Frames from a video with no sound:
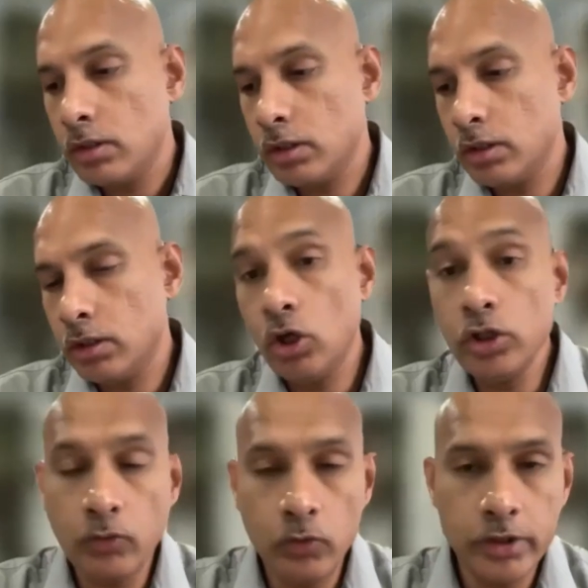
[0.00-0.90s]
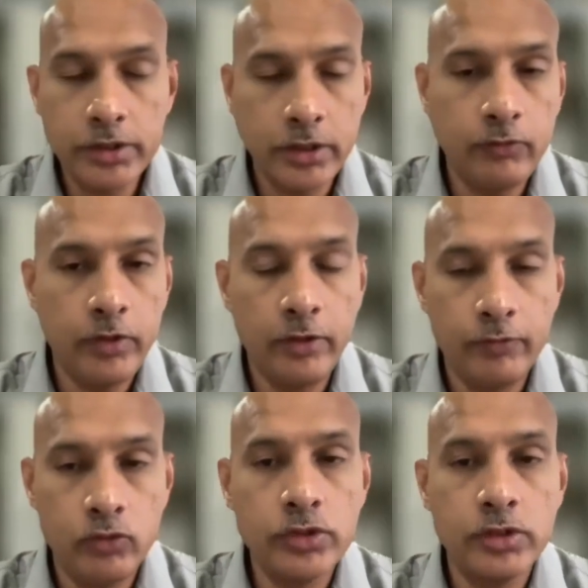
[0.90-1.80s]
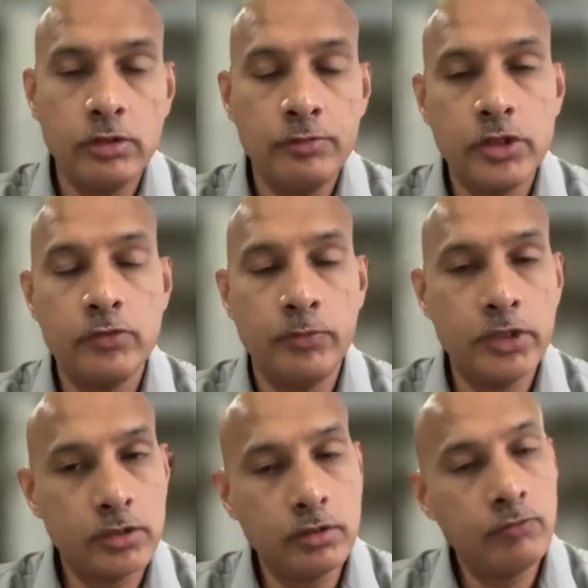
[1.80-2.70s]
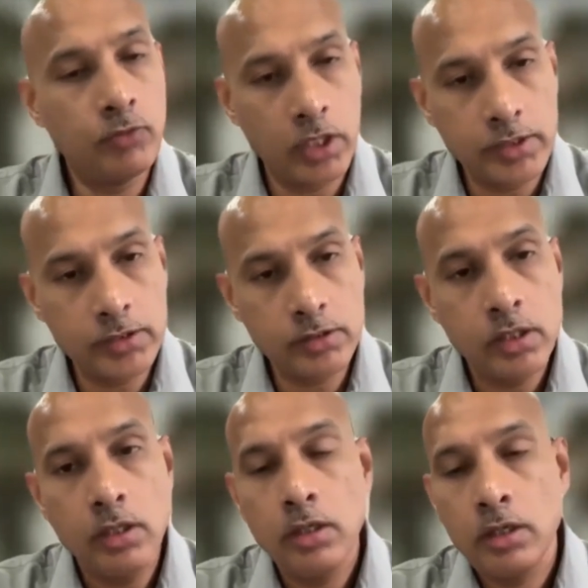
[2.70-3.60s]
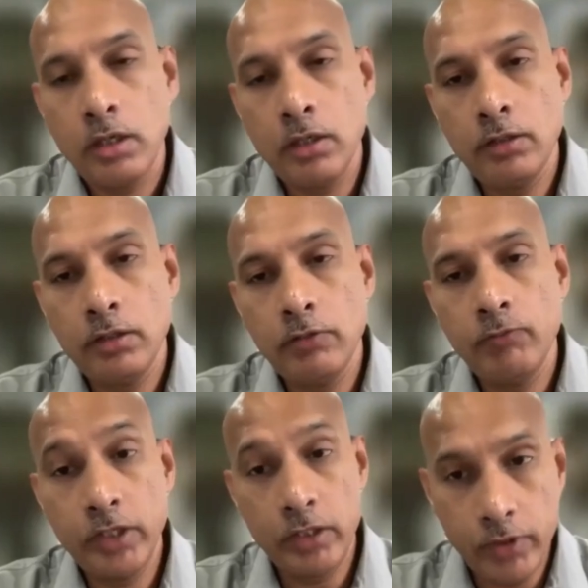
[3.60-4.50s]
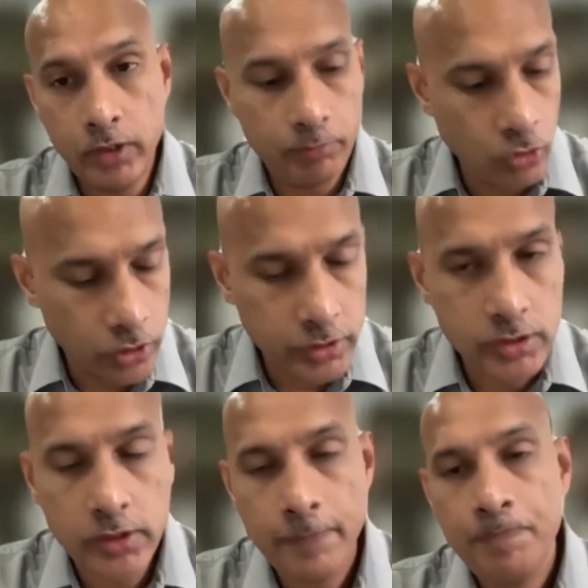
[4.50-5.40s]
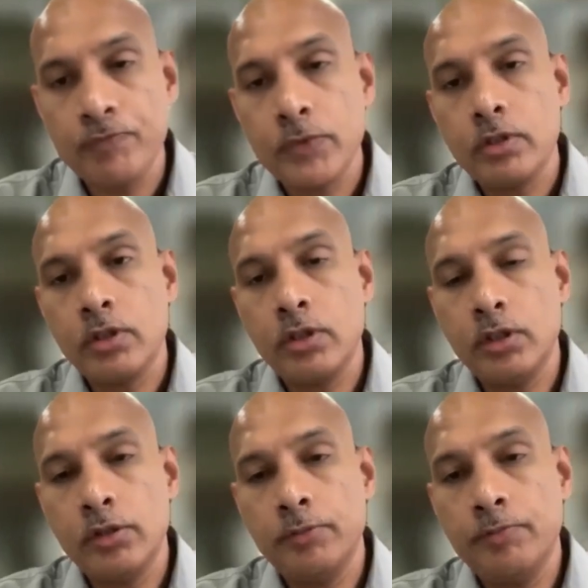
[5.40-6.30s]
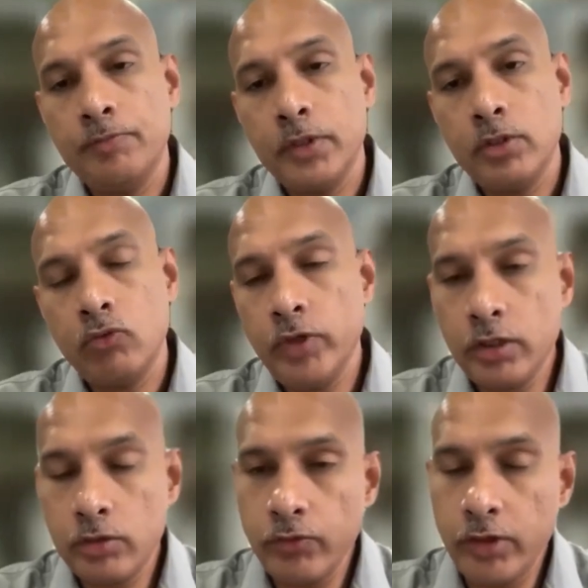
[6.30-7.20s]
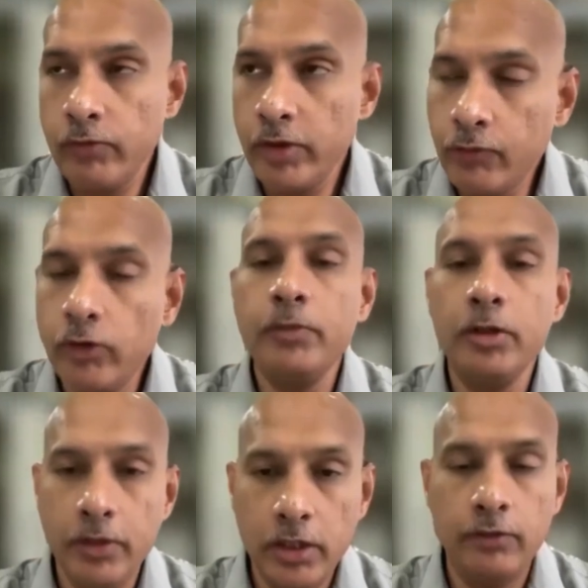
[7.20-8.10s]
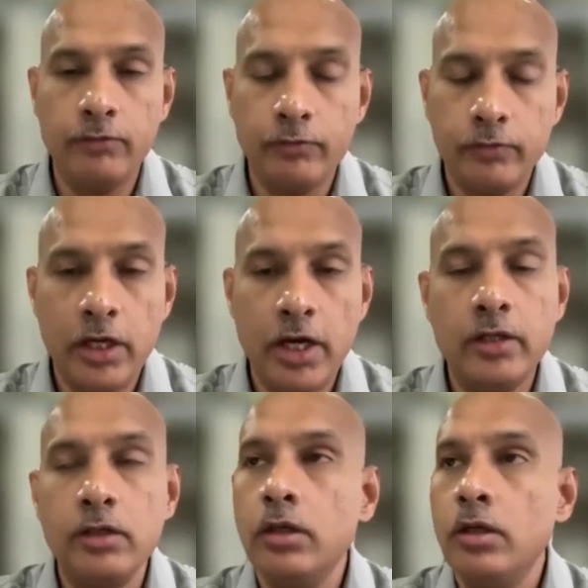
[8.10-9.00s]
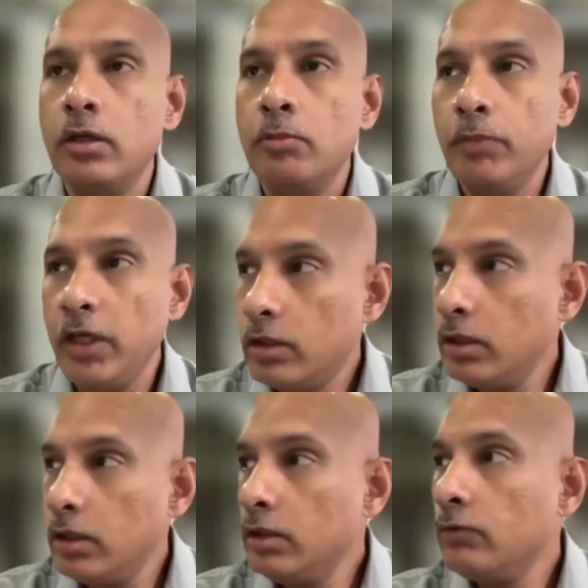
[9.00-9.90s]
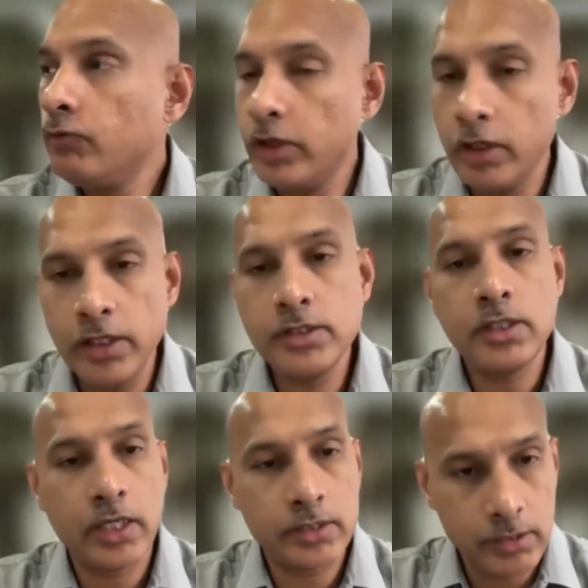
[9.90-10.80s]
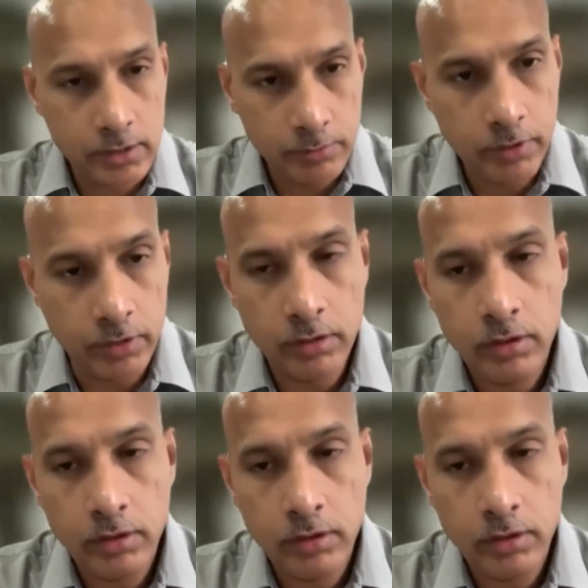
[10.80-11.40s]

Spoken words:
All the words that we have used in this mission for us are very, very important. We very firmly believe that making finance accessible